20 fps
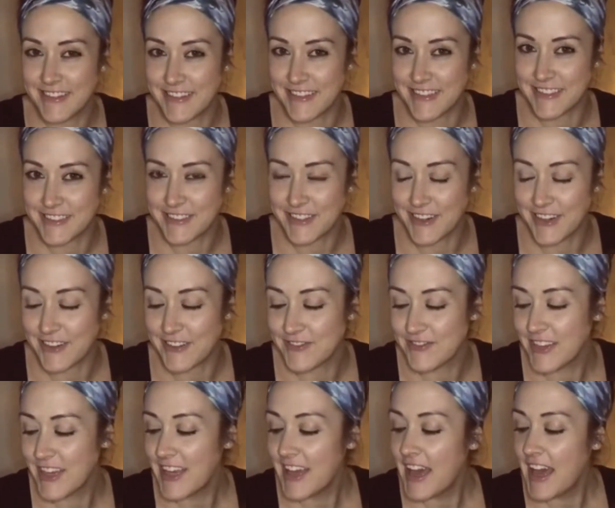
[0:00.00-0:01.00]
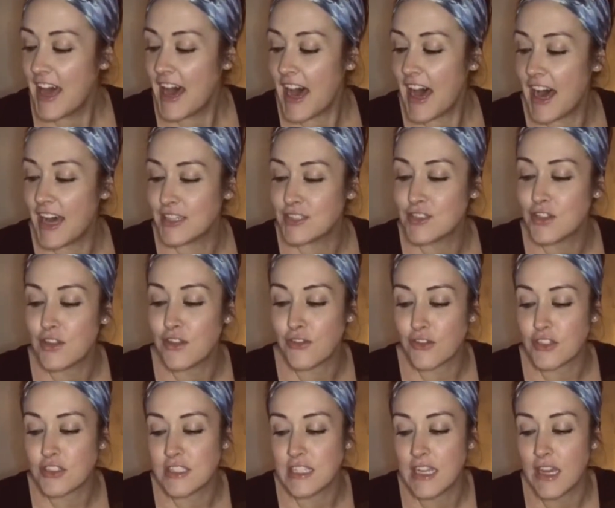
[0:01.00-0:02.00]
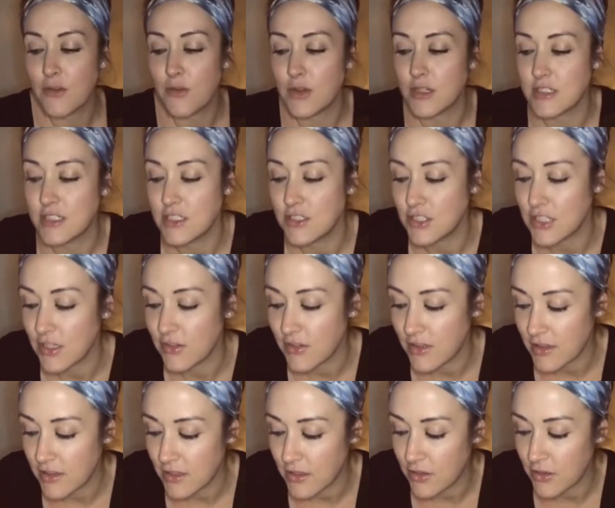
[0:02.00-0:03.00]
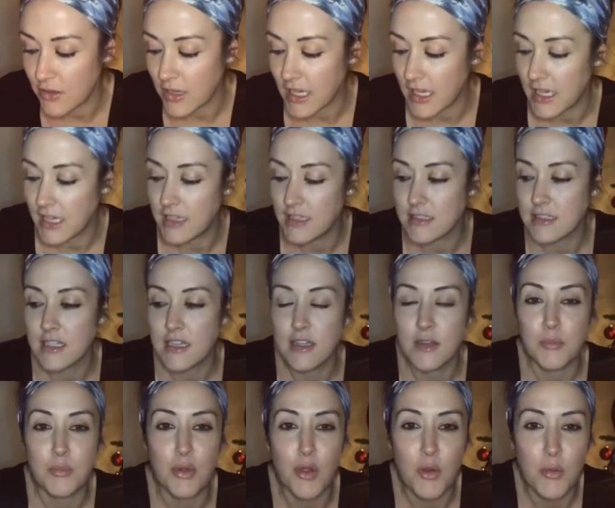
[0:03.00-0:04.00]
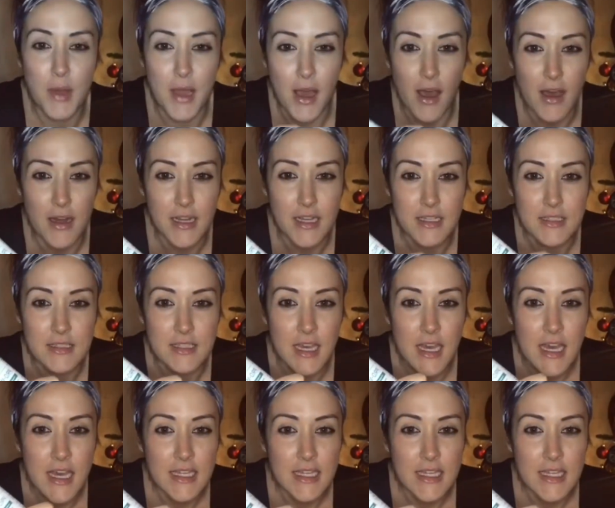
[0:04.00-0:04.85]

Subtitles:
This girl. So the first thing I wanted to share with you is probiotics.